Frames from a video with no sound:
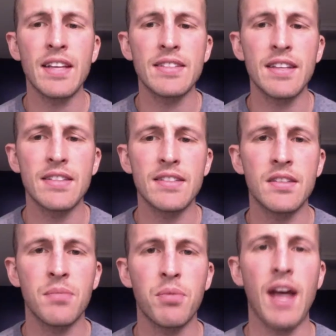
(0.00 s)
that
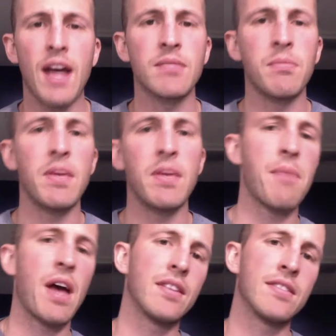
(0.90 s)
surprised me
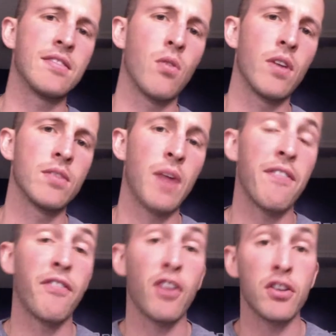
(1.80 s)
about this story is when
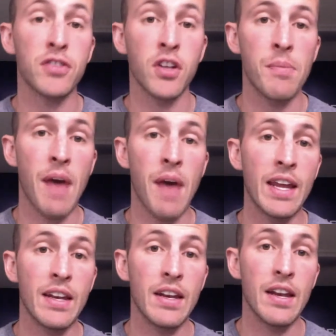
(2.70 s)
I first heard about
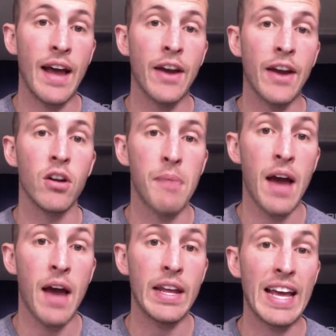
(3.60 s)
it, I heard
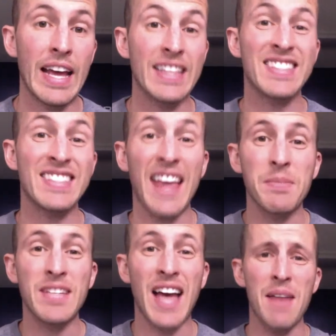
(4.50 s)
about it at the
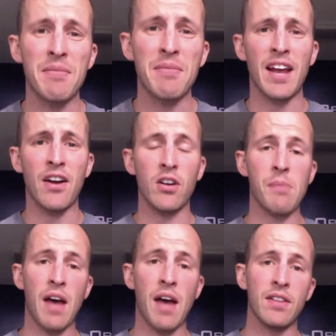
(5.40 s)
same time that I
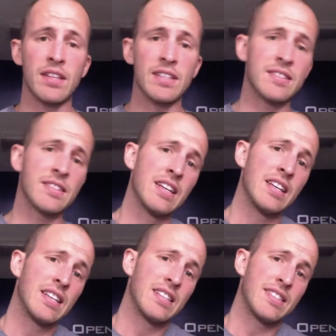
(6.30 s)
heard about this
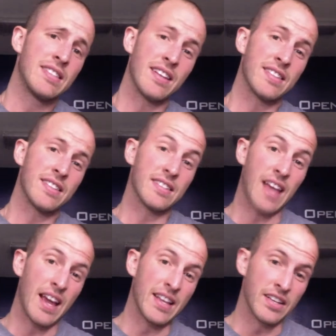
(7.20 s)
citizen
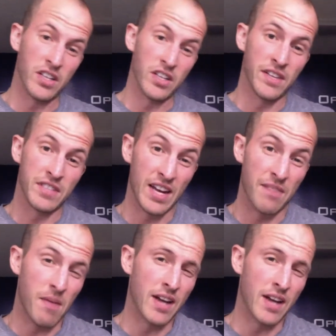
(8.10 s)
science initiative to
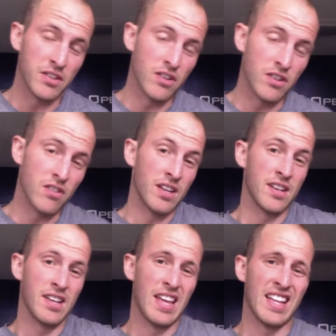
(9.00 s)
kind of
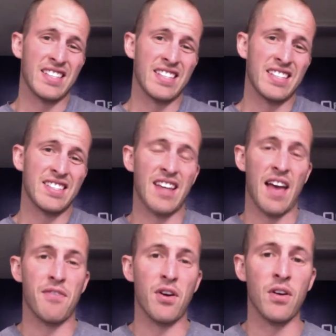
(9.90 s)
monitor and snap
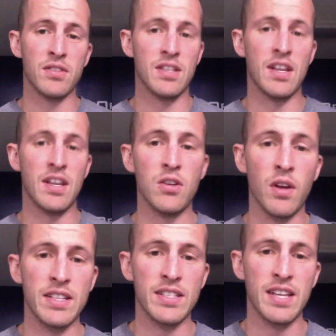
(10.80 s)
photos and
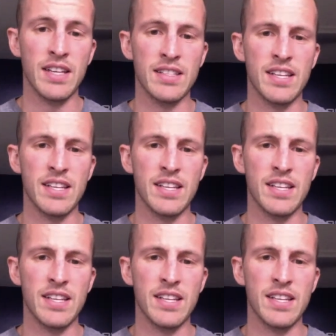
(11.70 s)
do all these things.